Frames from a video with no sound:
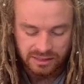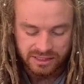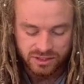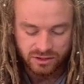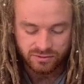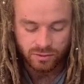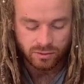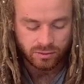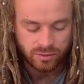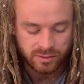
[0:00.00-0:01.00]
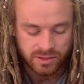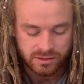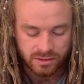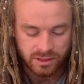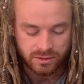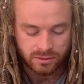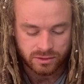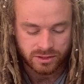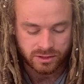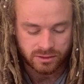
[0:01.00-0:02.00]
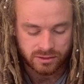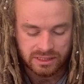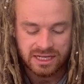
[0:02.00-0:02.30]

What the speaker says: Last of all, the women died also.